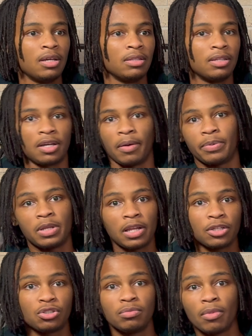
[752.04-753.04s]
the company
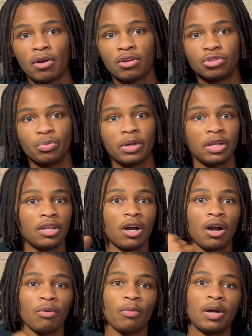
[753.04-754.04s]
that you merged with, and
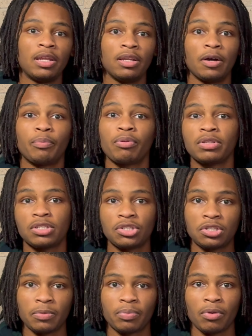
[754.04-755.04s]
y'all running
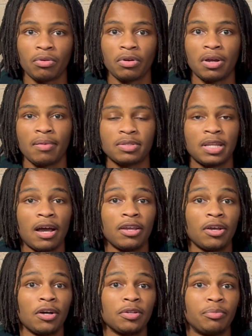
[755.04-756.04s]
apprenticeship programs. Now
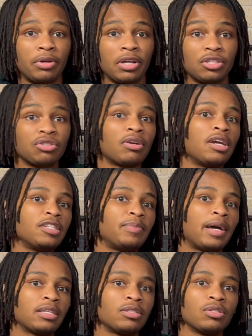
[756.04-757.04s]
y'all are bringing trades
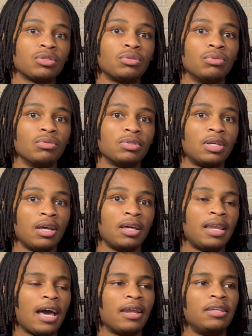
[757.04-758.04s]
back to the schools.
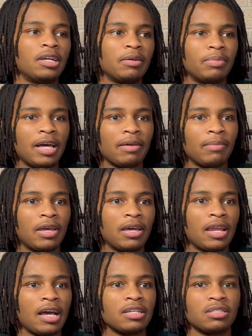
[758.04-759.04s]
Now the young black man
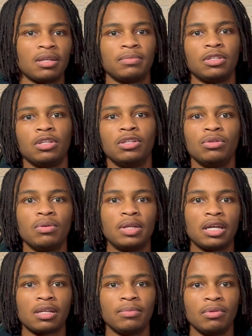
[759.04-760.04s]
has something to do in
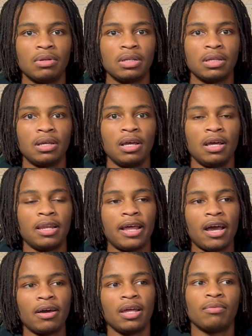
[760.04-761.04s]
that community.
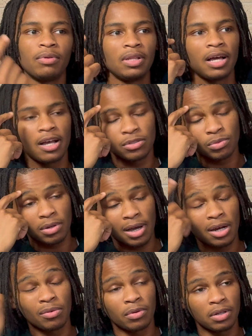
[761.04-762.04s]
Now they realize, well, I
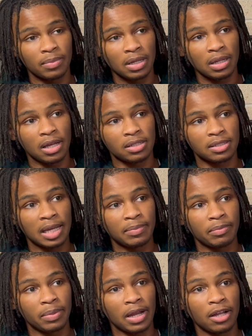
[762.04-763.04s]
don't want to be a
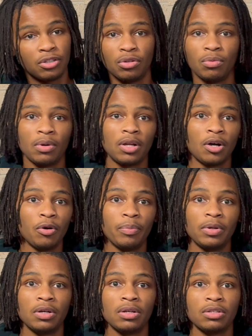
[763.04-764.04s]
landscaper, but I do want to
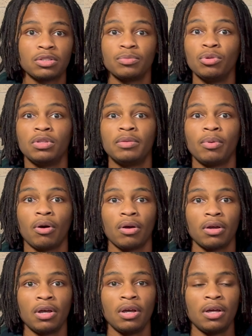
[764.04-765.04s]
open a smoothie bar.
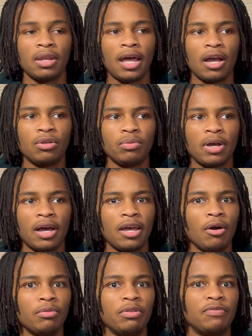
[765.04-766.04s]
Now you got
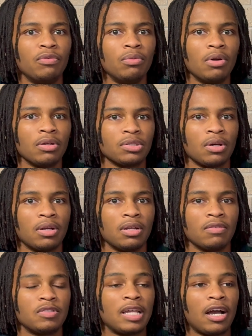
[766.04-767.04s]
healthy food
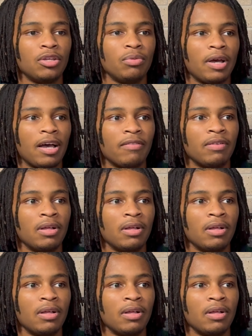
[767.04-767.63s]
alternatives. Now you have